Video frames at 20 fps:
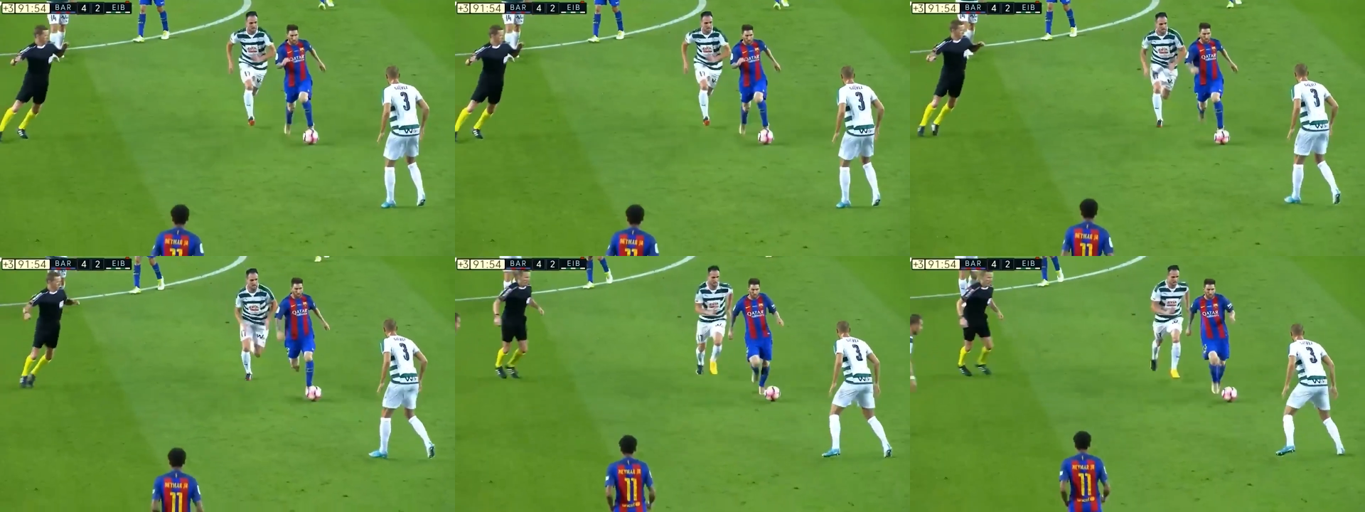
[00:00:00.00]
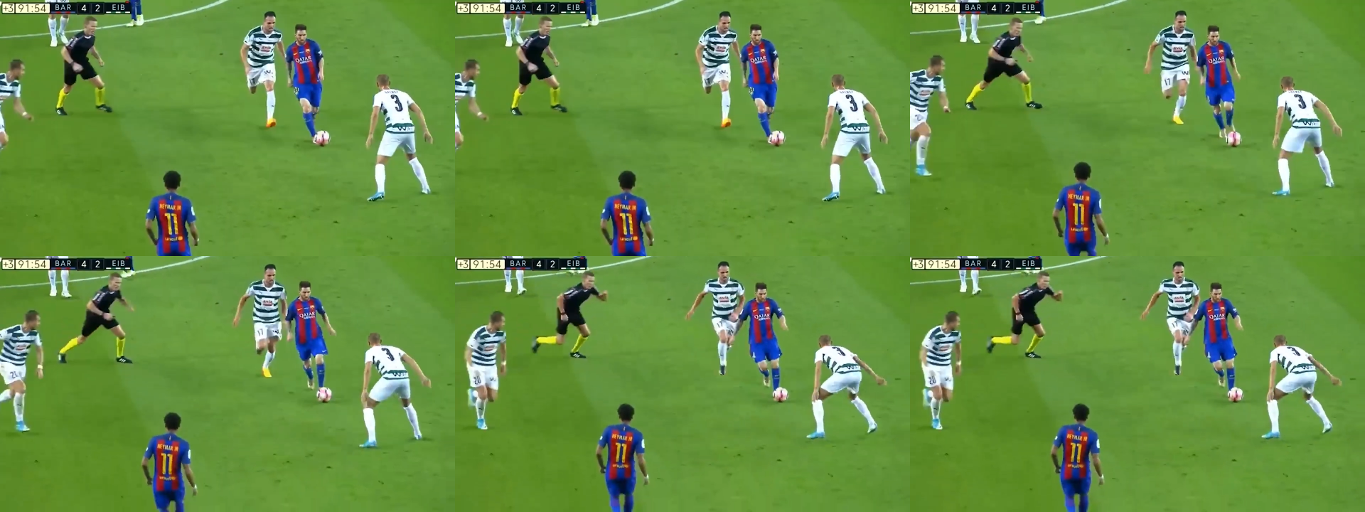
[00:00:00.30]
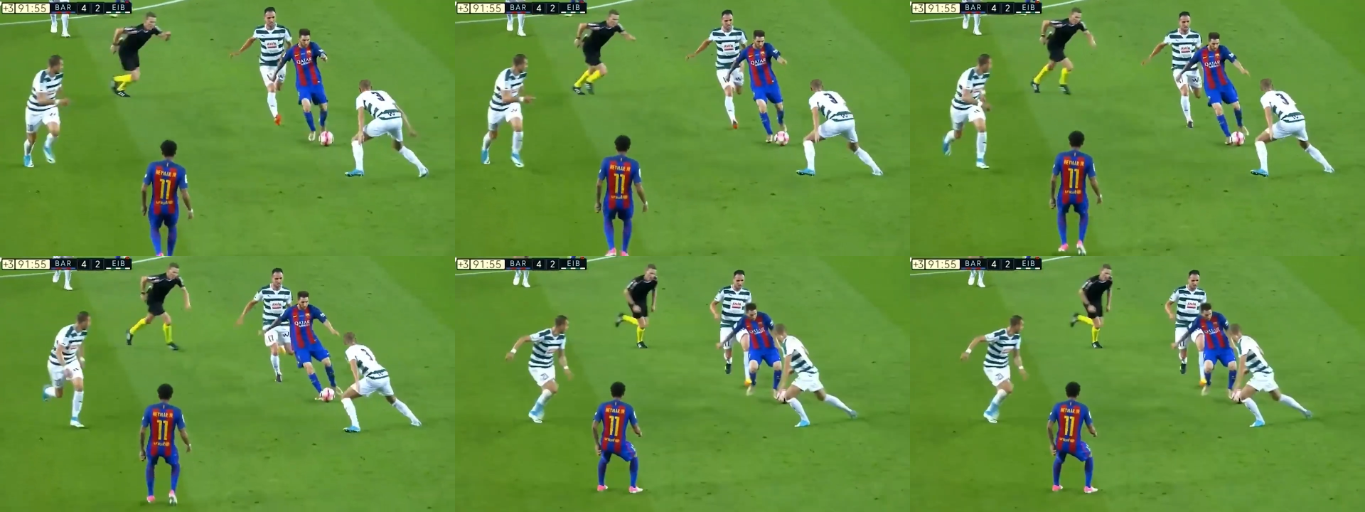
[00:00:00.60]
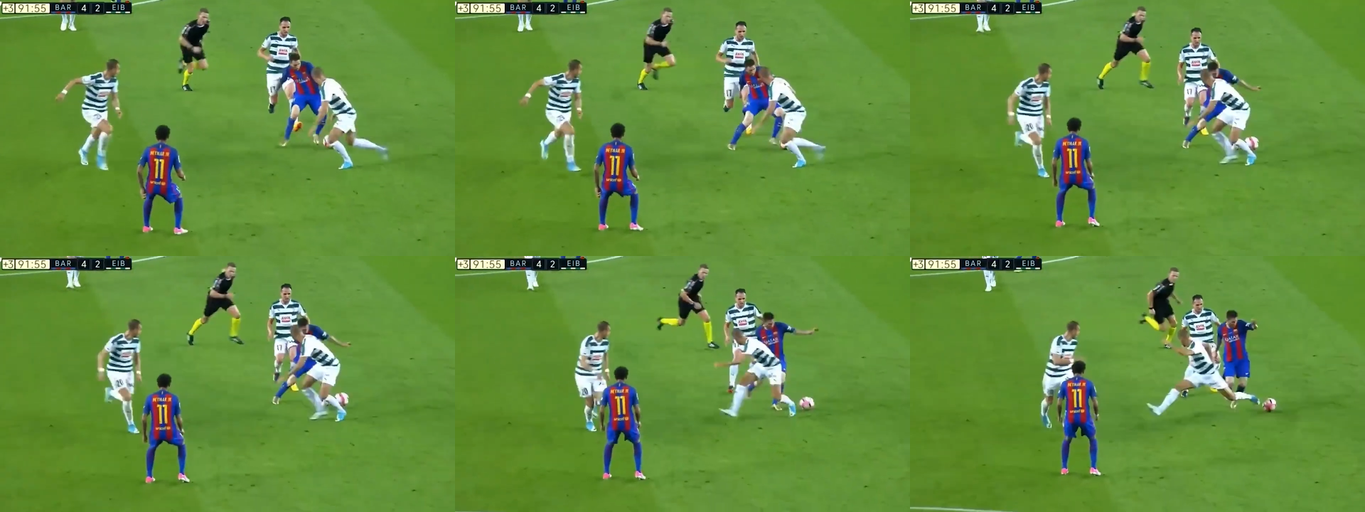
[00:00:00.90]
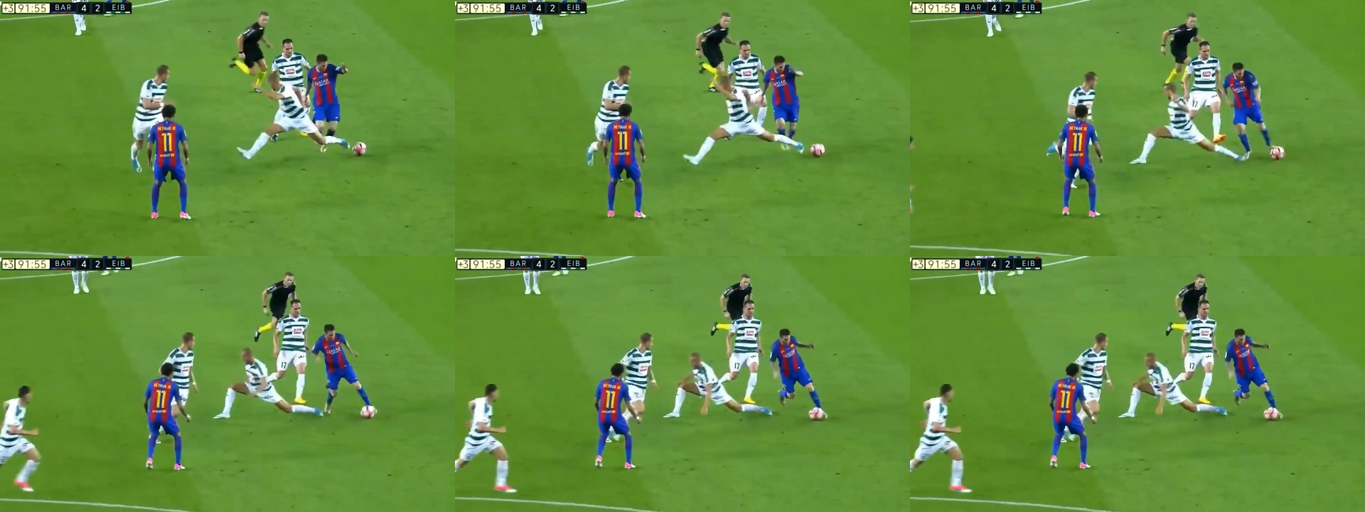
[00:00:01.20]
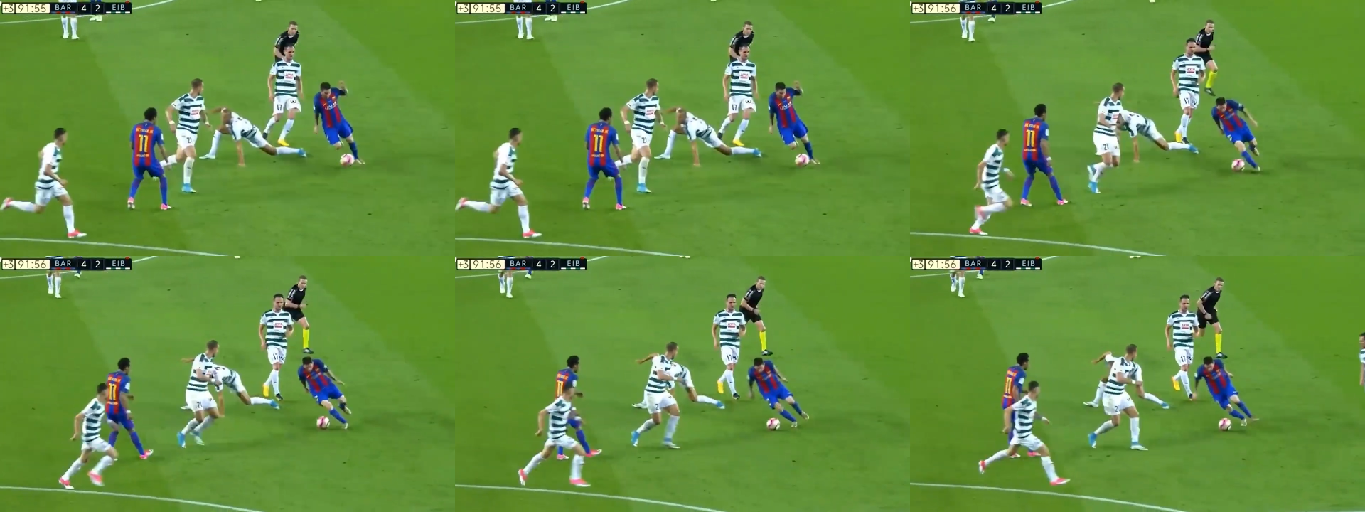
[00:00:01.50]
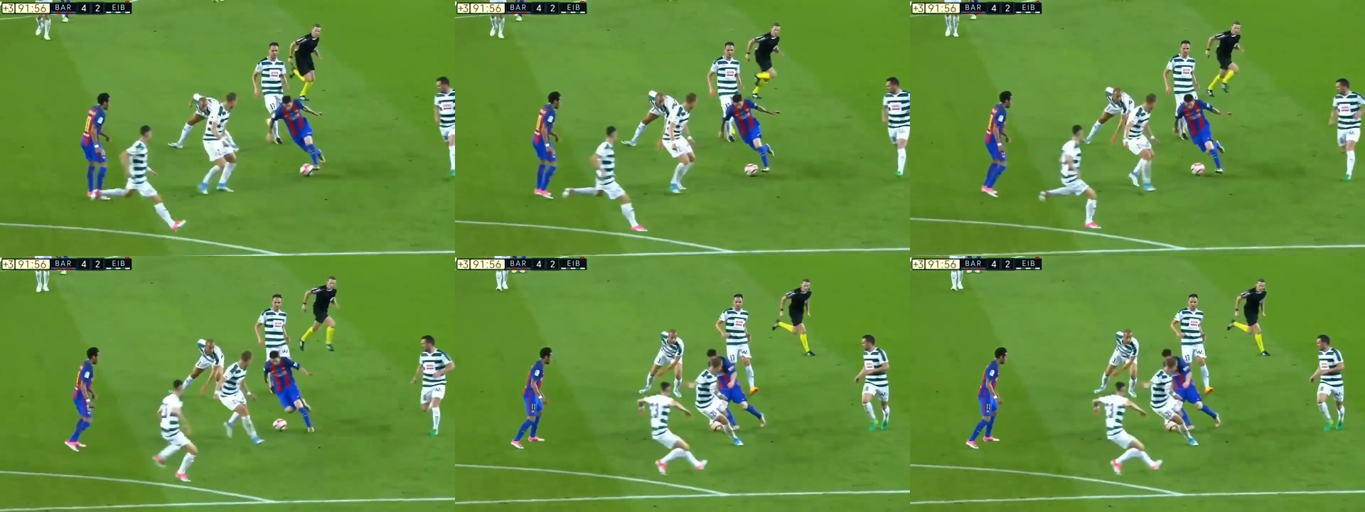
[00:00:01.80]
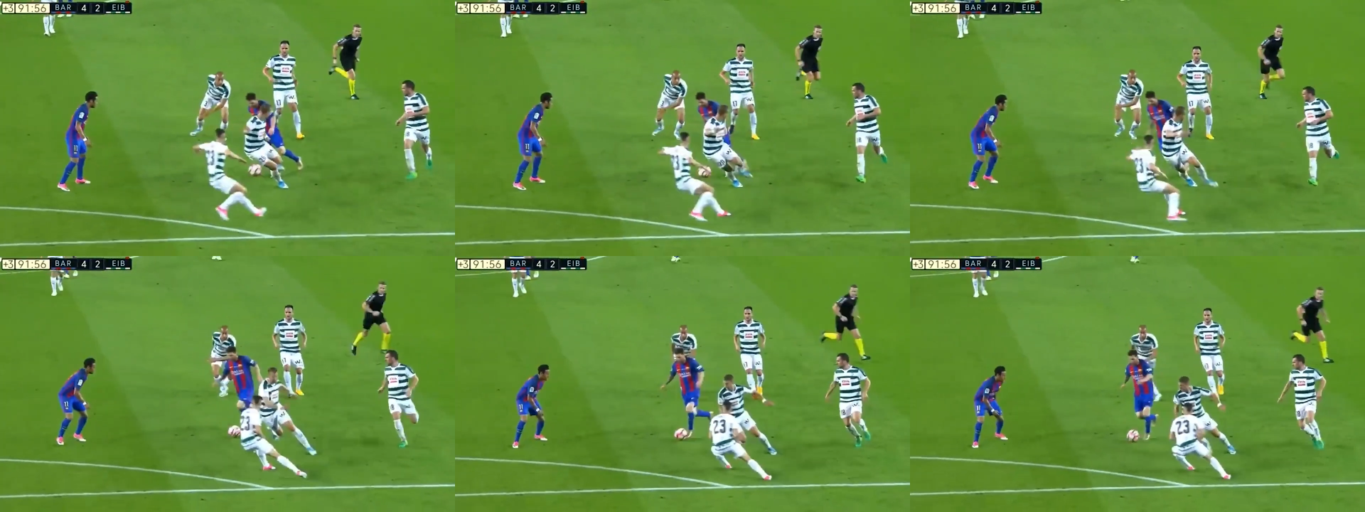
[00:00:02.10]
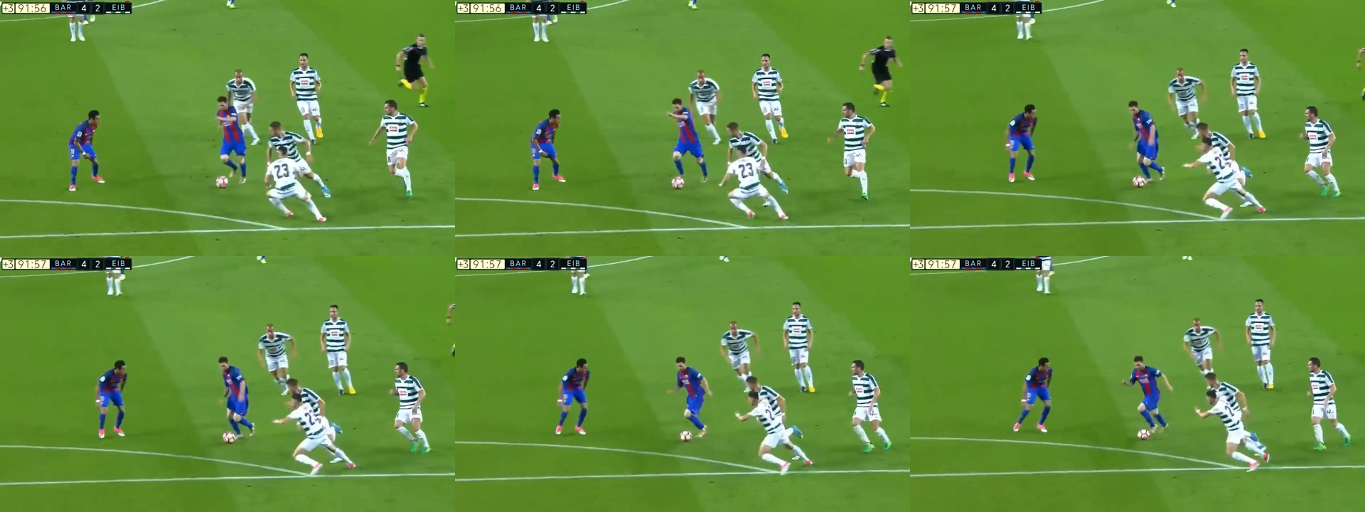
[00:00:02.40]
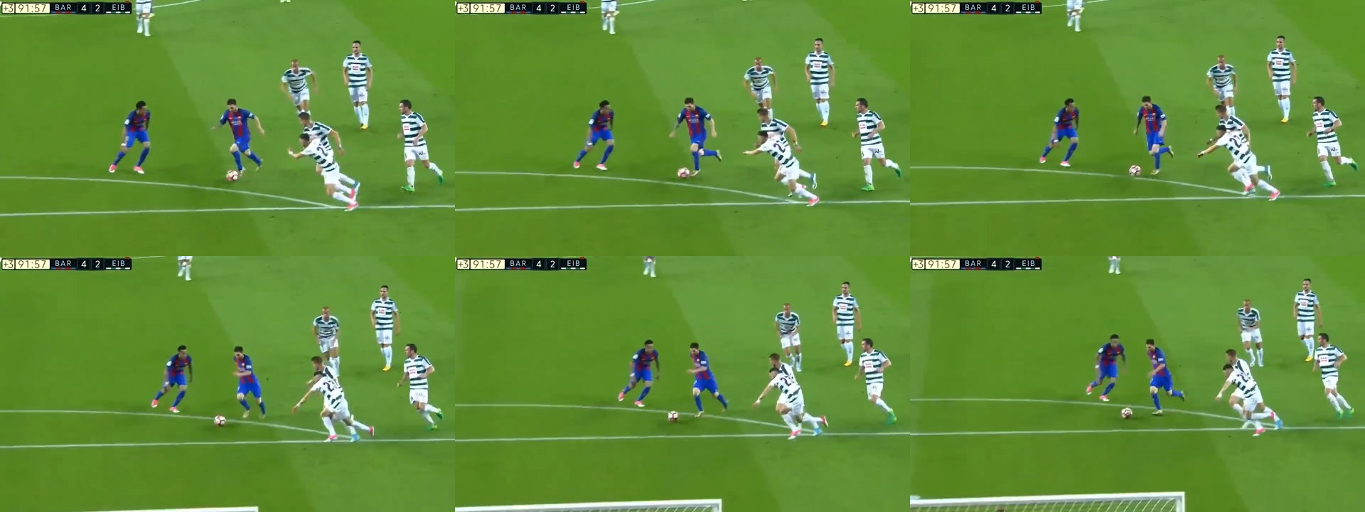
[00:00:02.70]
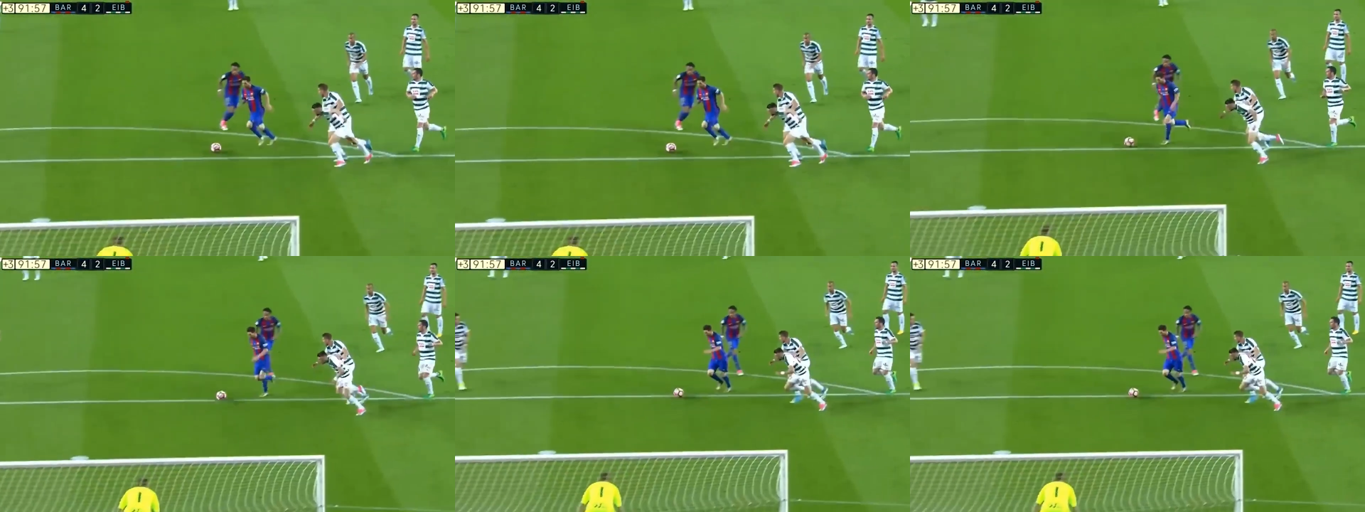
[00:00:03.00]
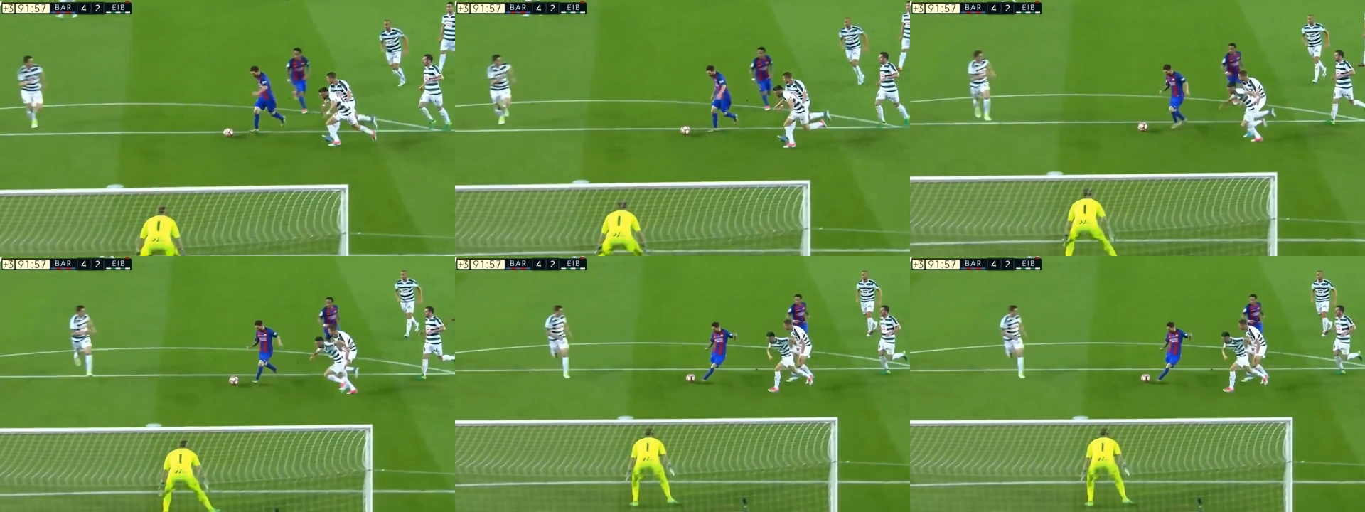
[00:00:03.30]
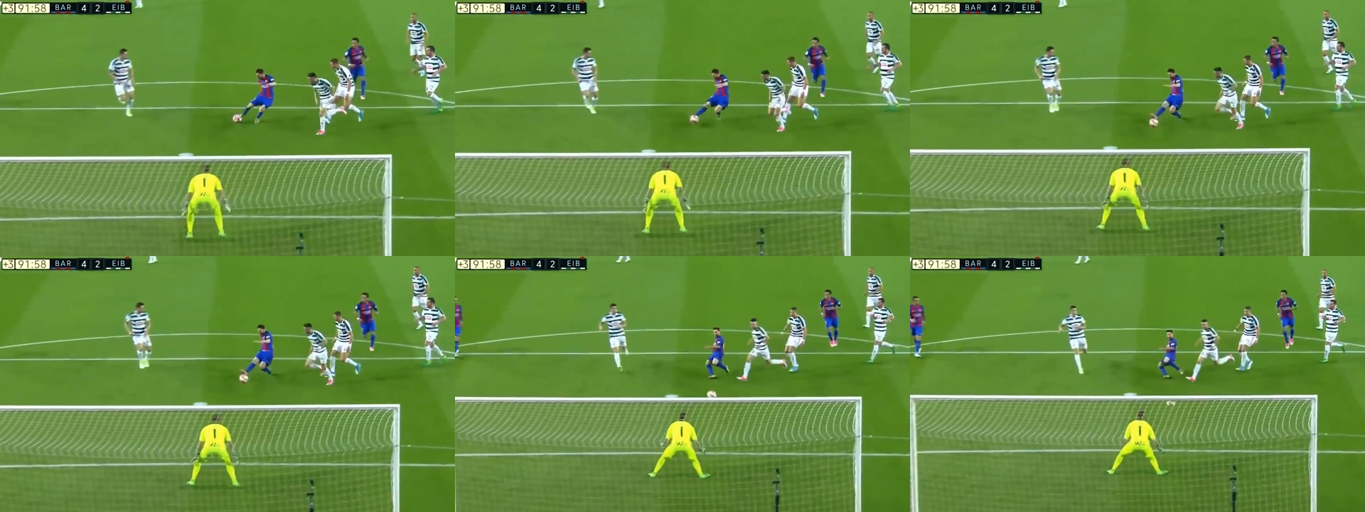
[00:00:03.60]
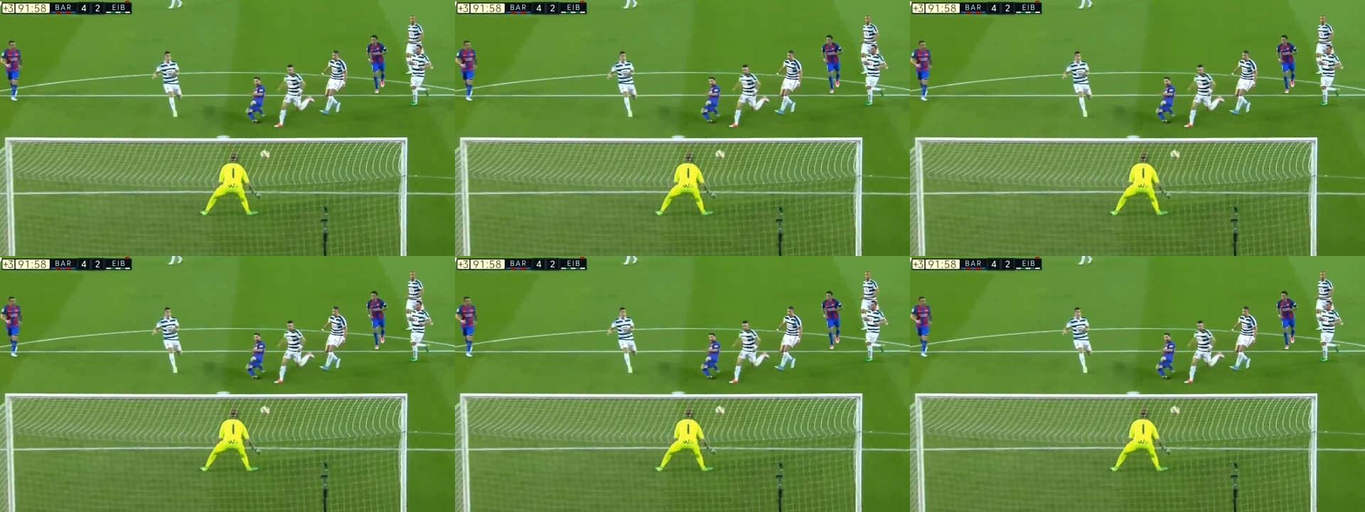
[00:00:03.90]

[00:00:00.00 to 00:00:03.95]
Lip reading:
[unreadable: no face in view]